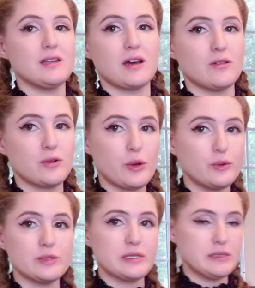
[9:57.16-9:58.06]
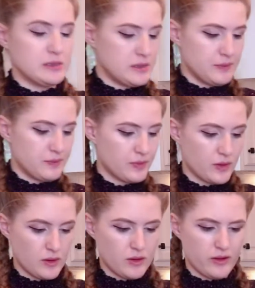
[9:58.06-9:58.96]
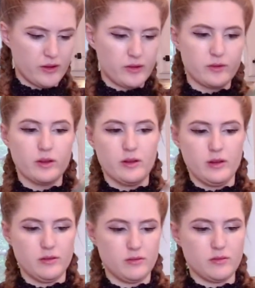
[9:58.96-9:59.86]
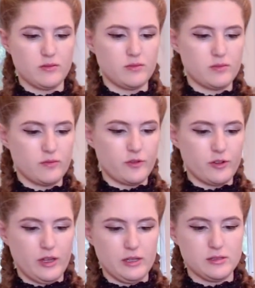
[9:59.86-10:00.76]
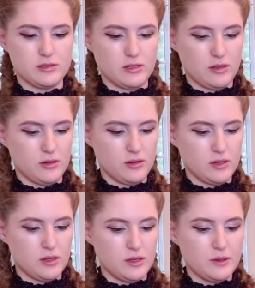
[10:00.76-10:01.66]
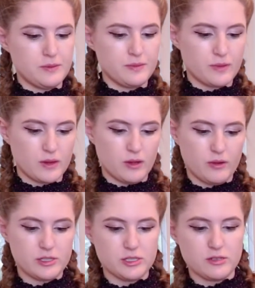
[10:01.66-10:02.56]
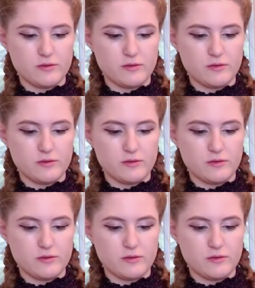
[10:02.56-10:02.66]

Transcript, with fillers: not noses. uh, for this, so. Oh, I should